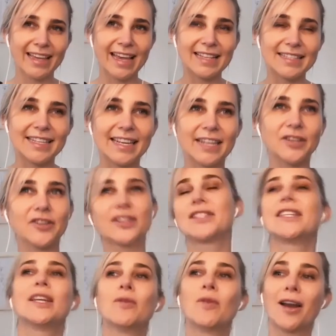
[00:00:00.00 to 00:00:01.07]
Yeah, it's an
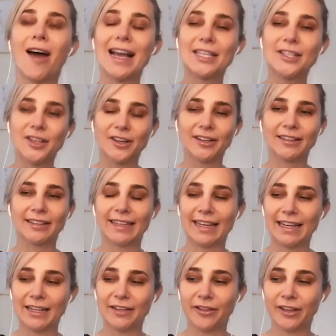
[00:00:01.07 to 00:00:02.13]
interesting one. I
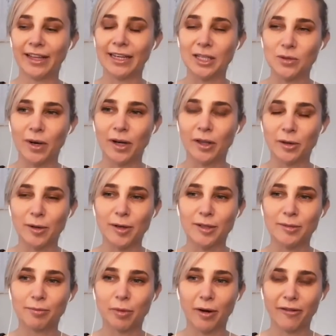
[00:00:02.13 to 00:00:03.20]
certainly feel like it's one of the
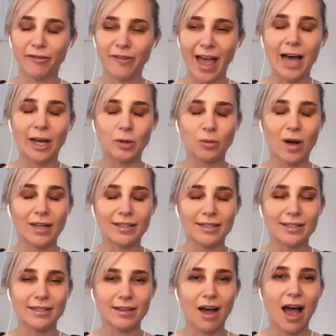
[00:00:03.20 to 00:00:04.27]
most profound
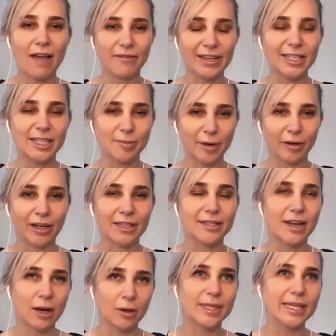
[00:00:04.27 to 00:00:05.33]
ones I've
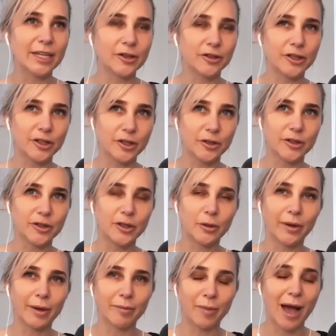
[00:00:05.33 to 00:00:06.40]
experienced. I was introduced
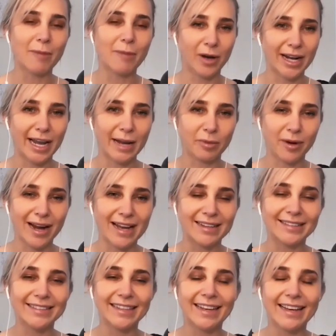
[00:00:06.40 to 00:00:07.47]
to it by Brené
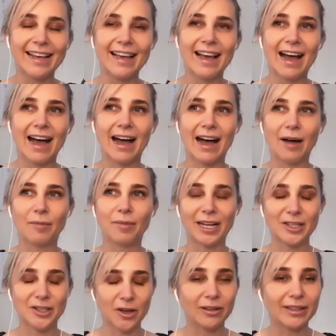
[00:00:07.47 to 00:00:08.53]
Brown, but
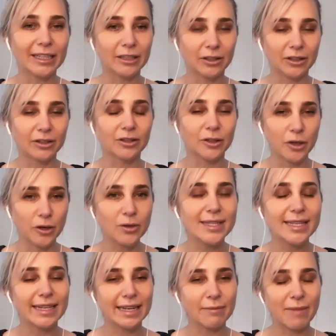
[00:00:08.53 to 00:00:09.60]
I certainly
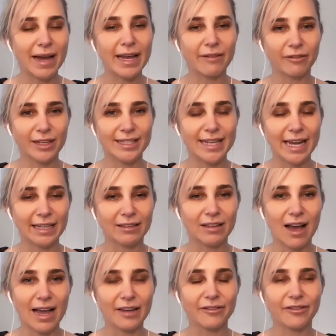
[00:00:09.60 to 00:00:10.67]
use it in my everyday
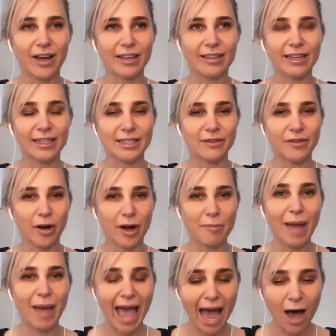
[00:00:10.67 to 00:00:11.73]
life. I think it's a very
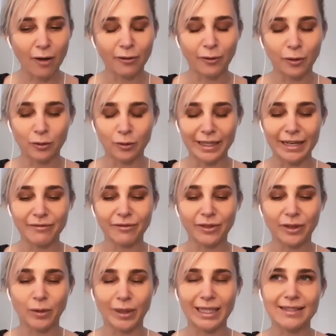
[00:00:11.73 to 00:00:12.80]
powerful
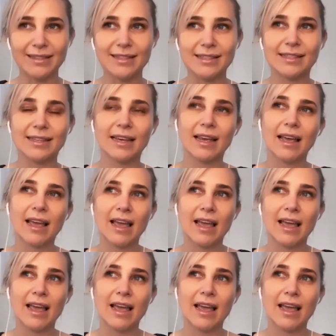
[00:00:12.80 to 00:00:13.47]
influence.